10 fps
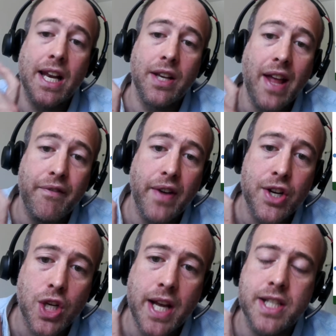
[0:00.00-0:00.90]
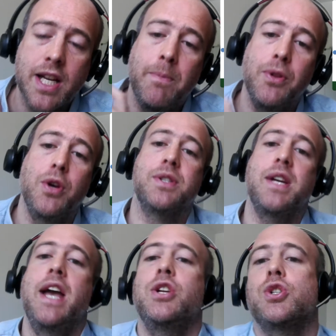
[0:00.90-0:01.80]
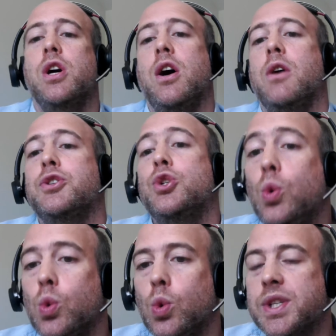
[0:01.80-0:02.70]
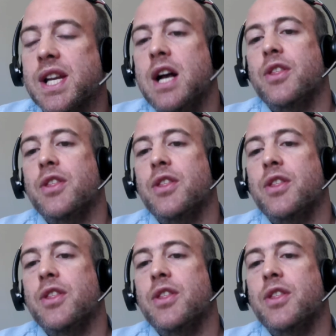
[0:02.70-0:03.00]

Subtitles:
and eventually ending up at those HR tools